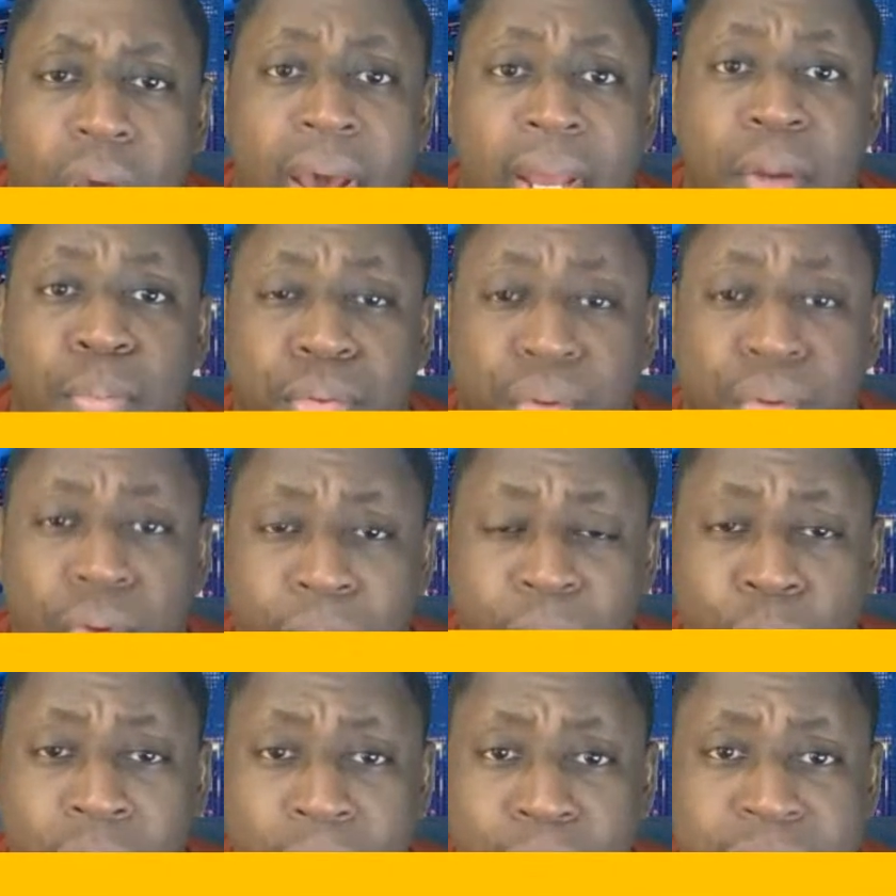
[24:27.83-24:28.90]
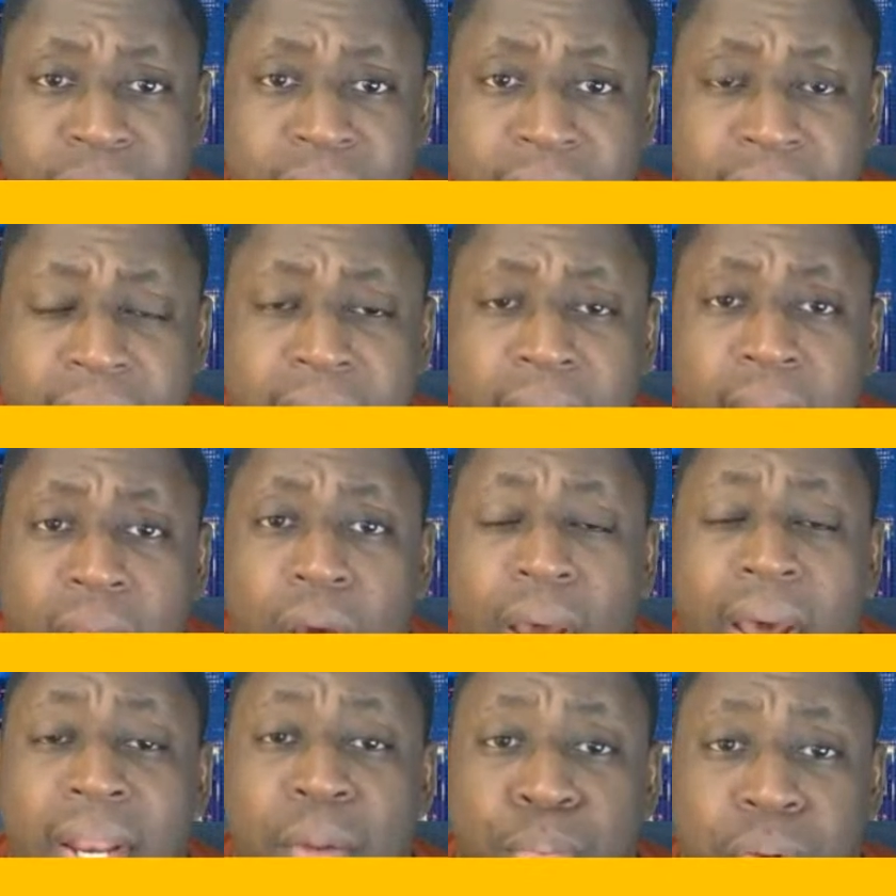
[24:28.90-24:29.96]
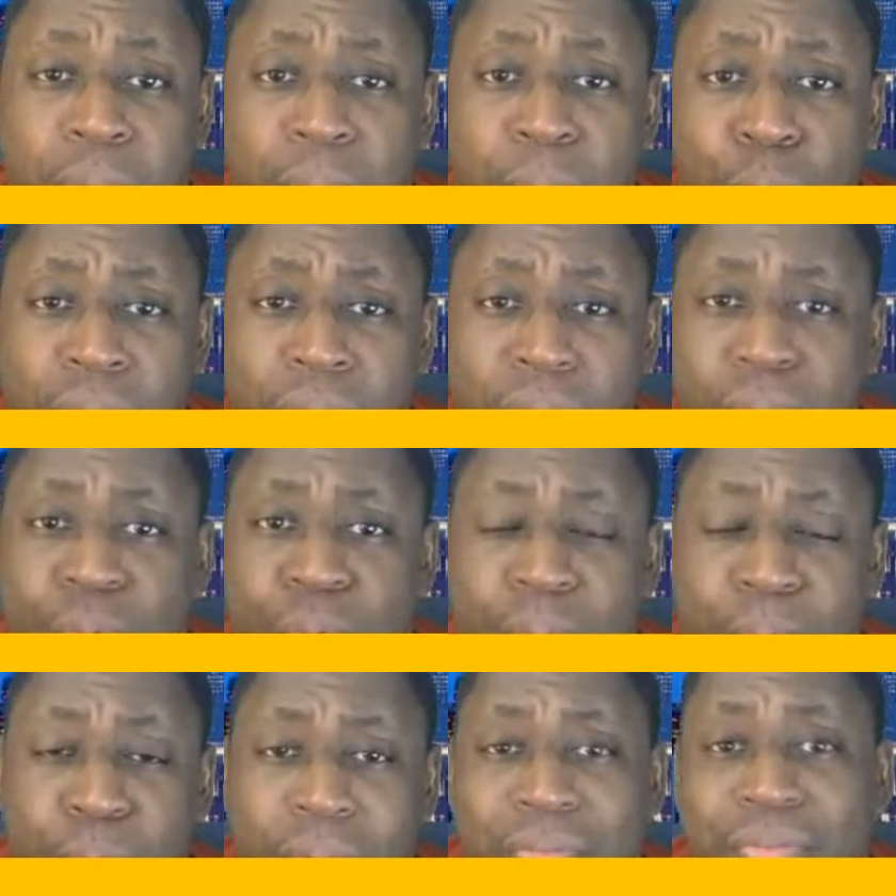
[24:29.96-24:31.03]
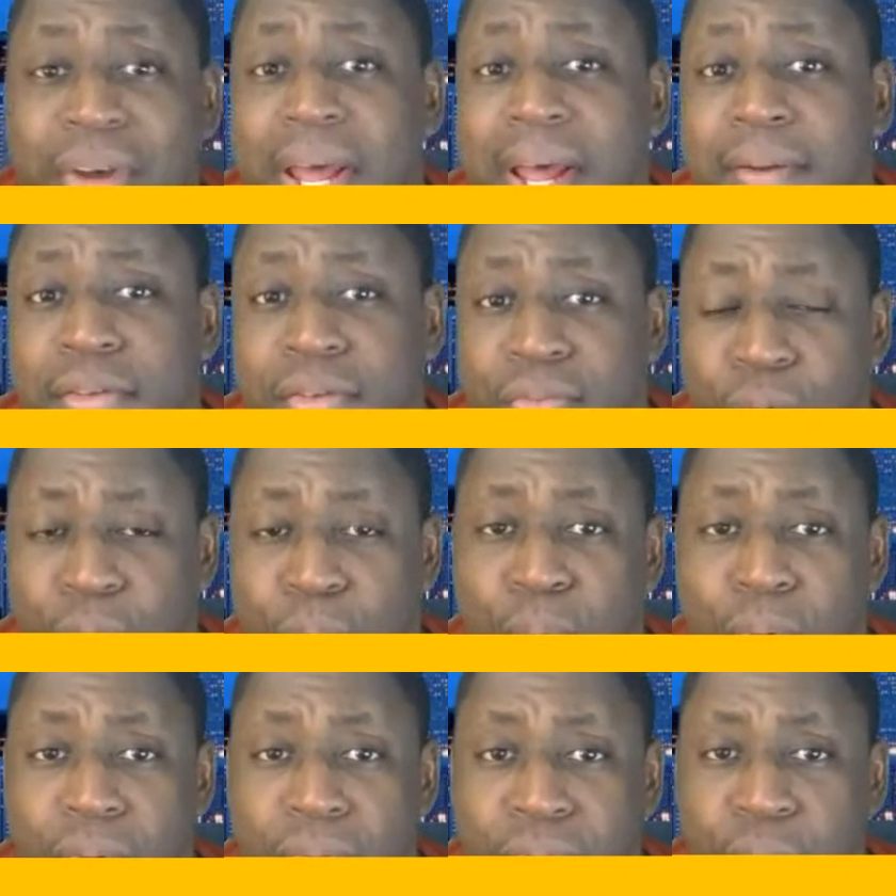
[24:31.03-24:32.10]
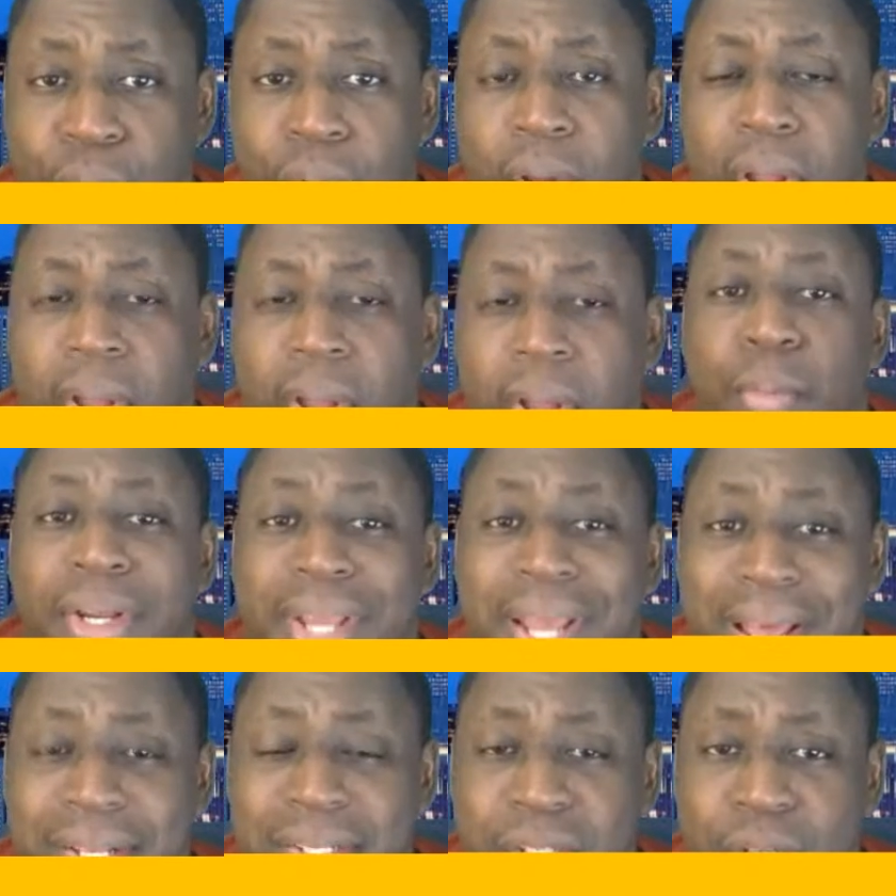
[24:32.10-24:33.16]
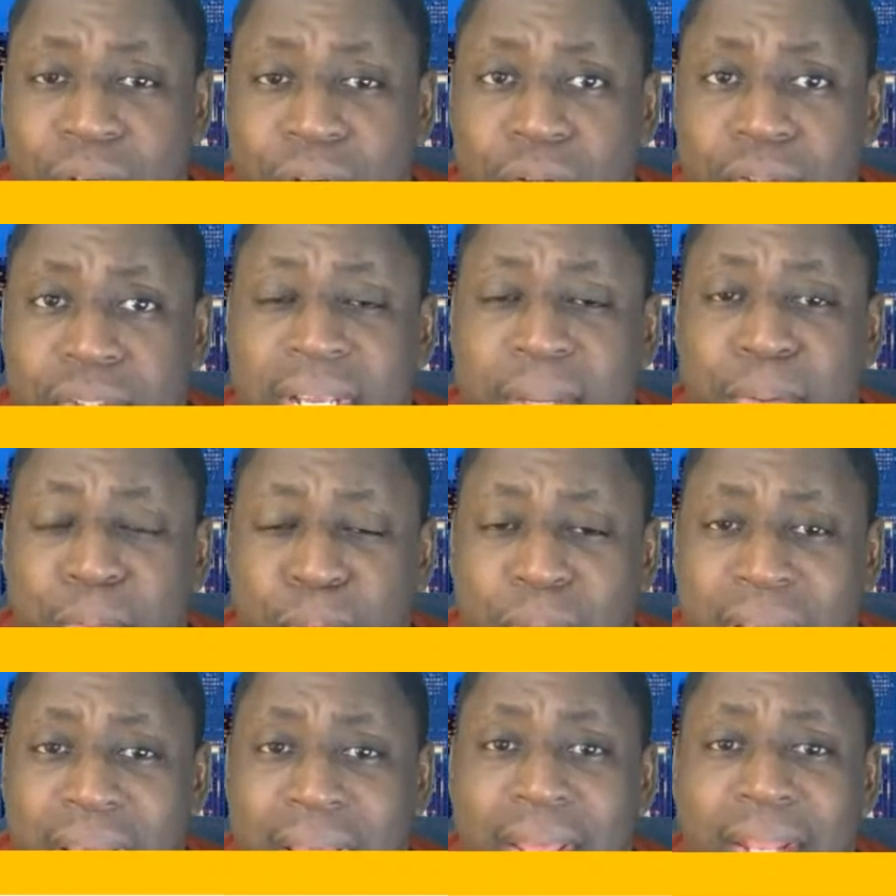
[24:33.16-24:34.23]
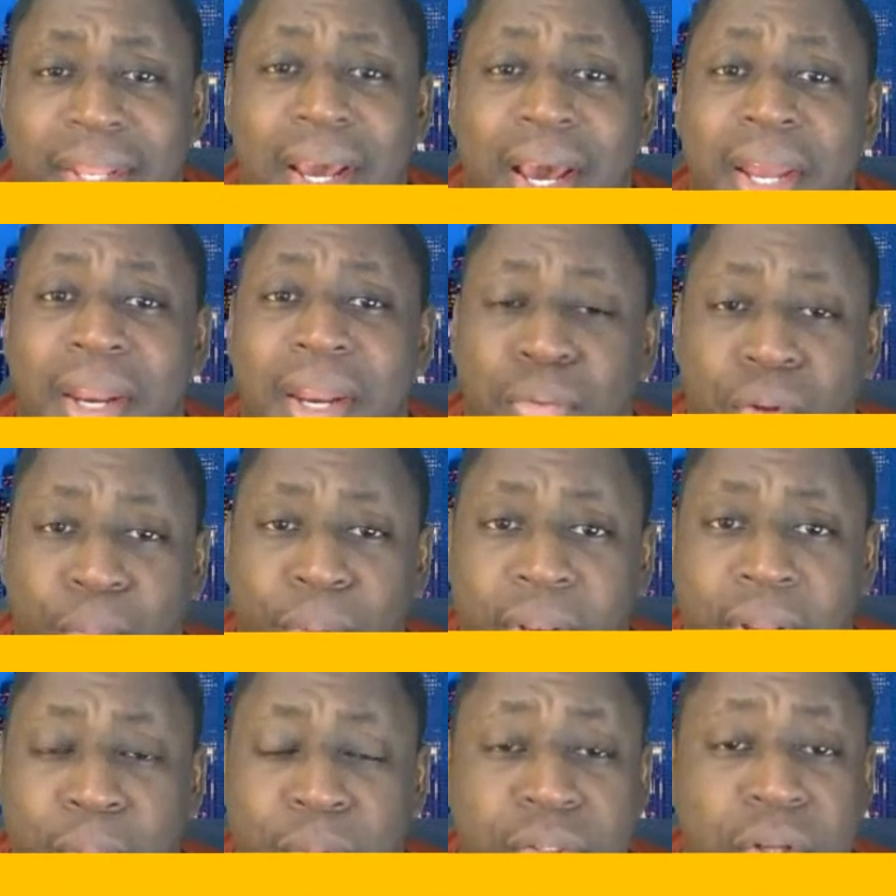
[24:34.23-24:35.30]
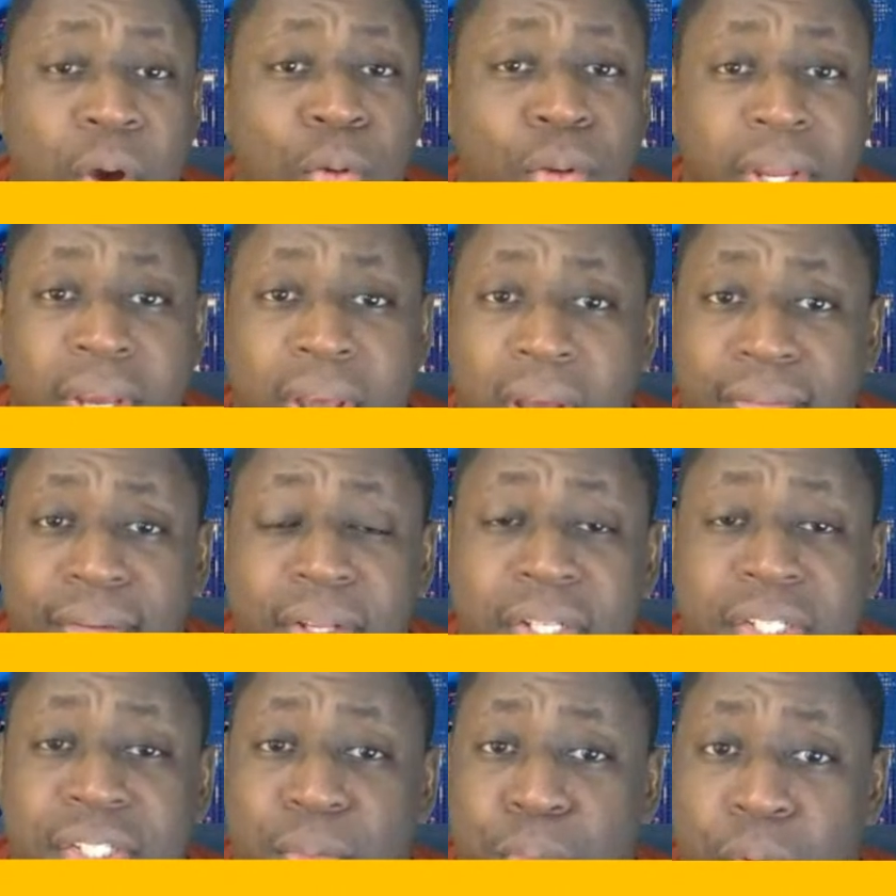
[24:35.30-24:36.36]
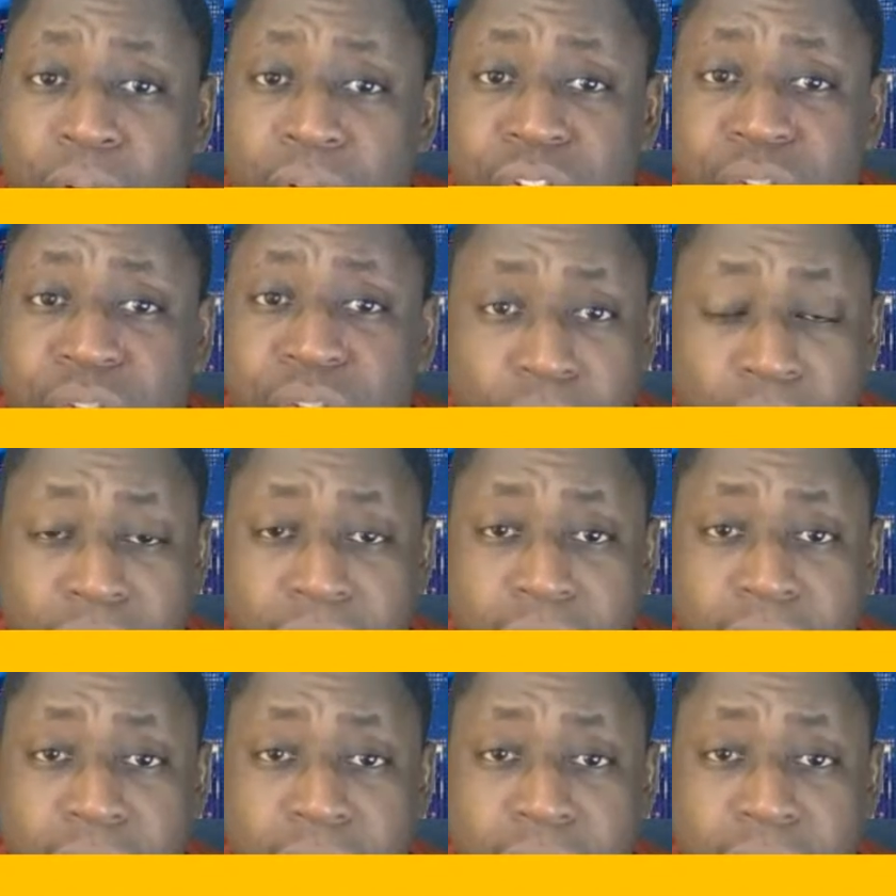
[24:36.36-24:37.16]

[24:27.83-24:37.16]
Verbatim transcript: Unemployment went up today. Unemployment went from 3.5 to 4.4. But guys and girls, keep in mind the unemployment numbers only covered until March 12th.